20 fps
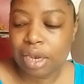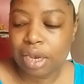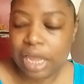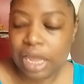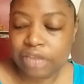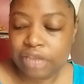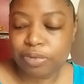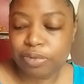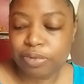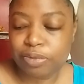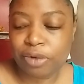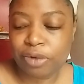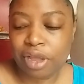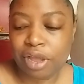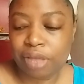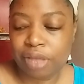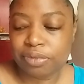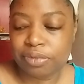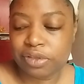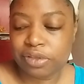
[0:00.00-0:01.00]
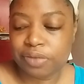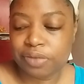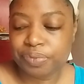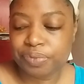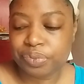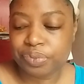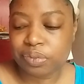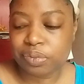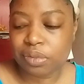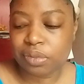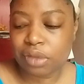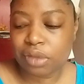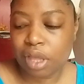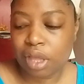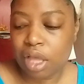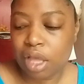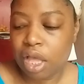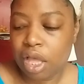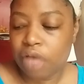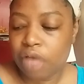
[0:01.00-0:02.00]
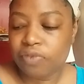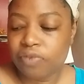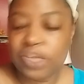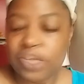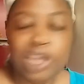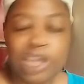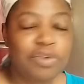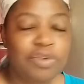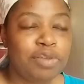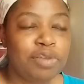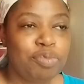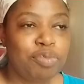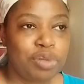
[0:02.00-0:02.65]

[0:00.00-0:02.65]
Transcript: next prompt. Favorite